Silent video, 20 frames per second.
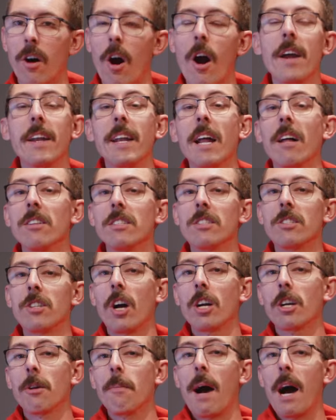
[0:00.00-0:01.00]
All right, now let's
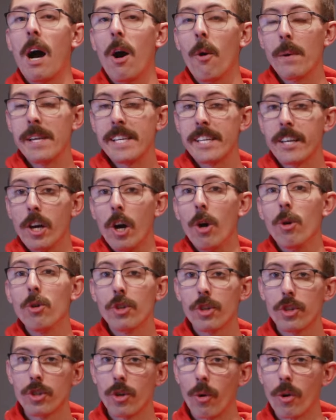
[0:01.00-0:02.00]
talk about how we go
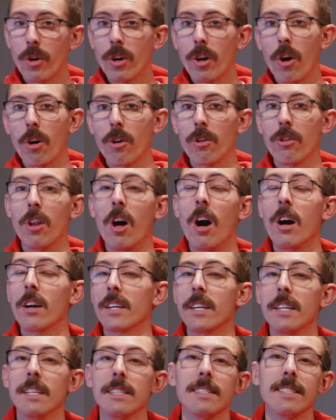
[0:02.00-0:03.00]
short or
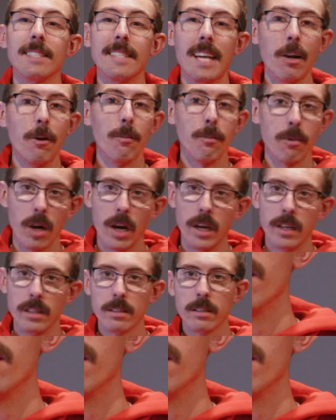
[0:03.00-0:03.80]
lock in a sell price.